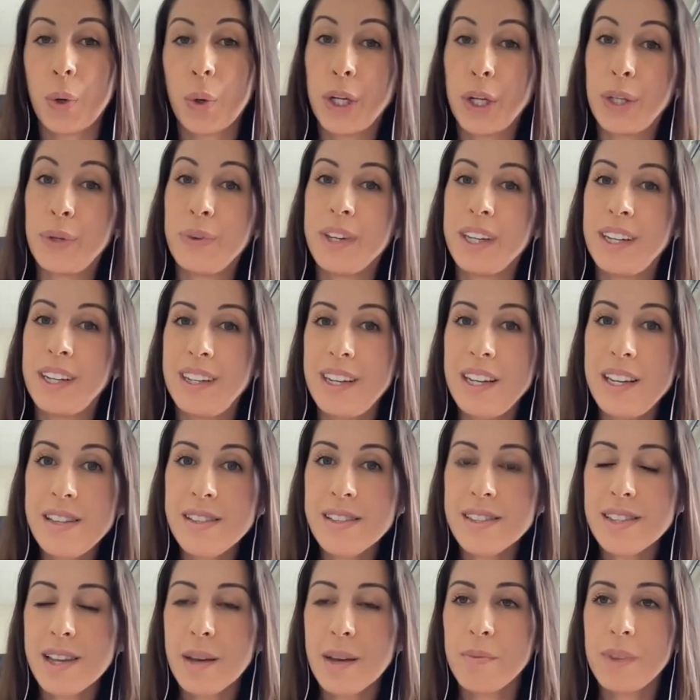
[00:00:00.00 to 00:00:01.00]
or you can
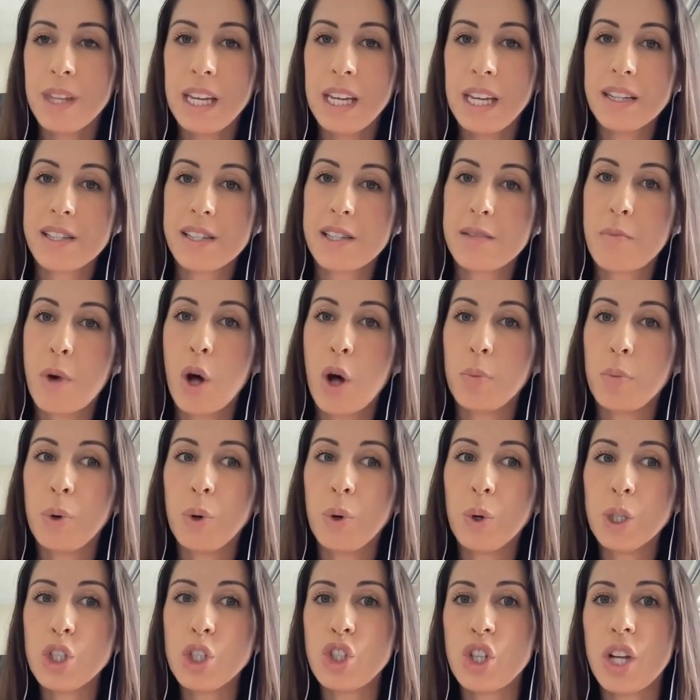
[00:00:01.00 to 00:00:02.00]
eat something, a small
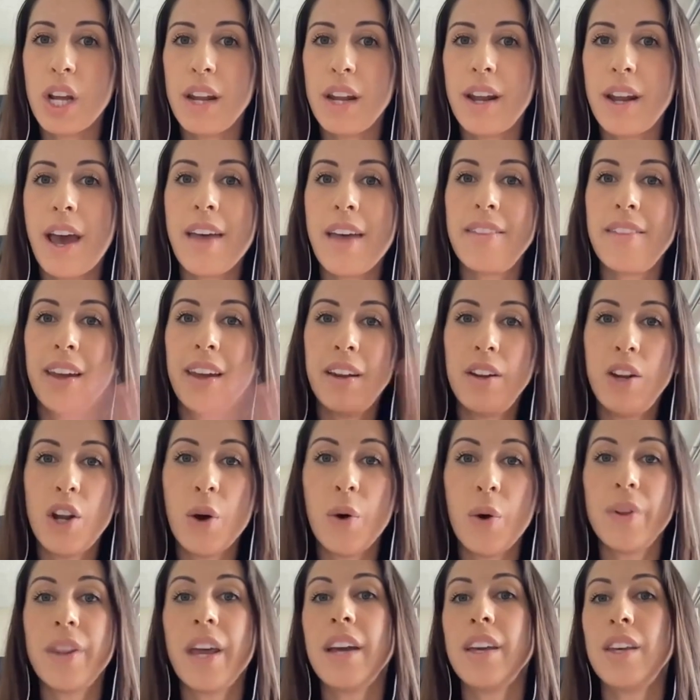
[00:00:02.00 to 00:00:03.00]
portion, and then
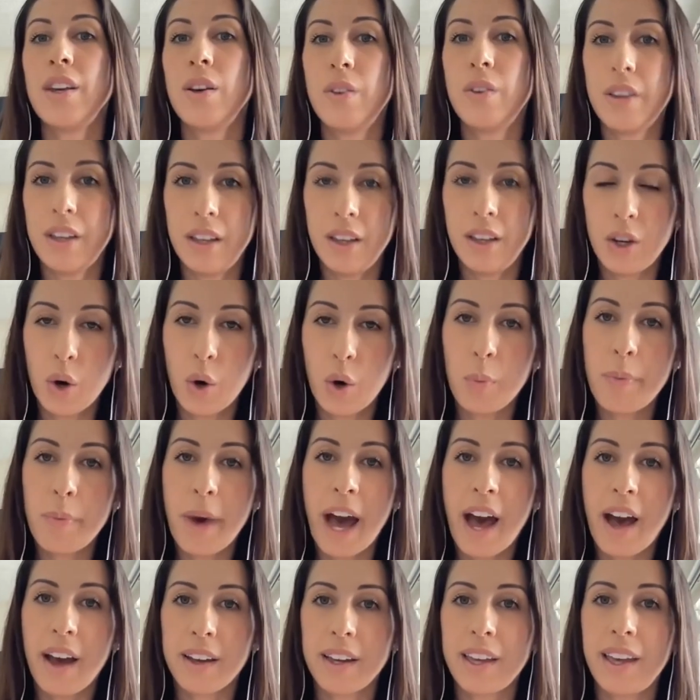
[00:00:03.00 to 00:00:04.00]
know that you can go
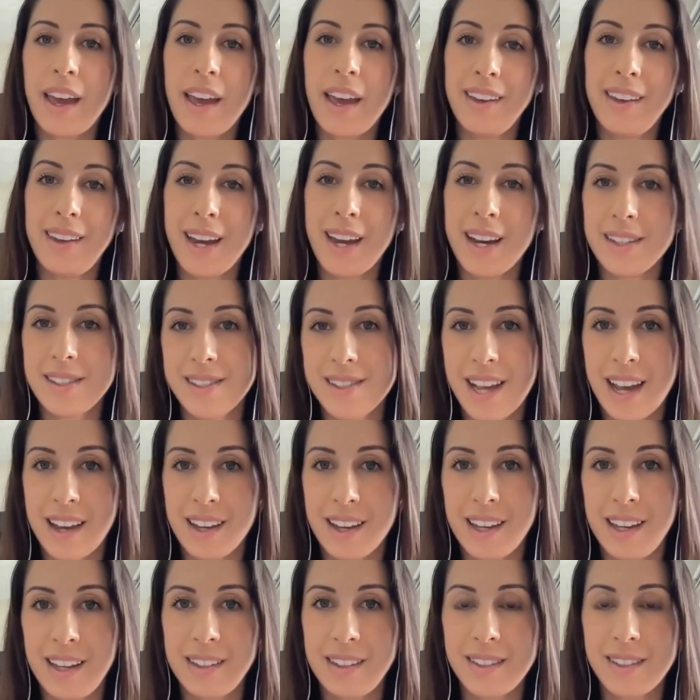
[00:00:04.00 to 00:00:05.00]
back and get
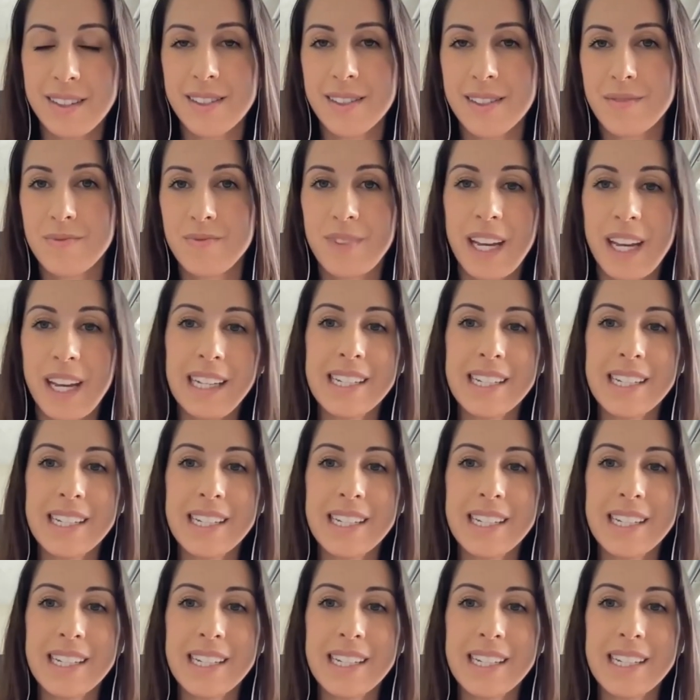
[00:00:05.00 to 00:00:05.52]
seconds.